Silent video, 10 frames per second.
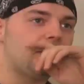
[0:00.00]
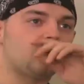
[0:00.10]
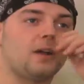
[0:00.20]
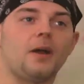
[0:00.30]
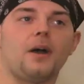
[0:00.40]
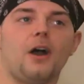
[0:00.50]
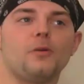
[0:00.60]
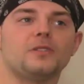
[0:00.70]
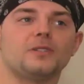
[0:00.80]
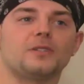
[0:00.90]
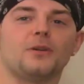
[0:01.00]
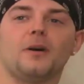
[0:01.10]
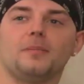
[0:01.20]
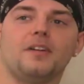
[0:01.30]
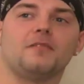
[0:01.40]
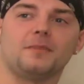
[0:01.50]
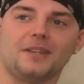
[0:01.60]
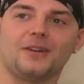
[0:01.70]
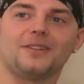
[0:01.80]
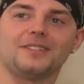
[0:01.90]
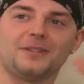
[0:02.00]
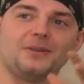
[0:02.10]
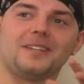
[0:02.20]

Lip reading: sure I always just go above and beyond duty.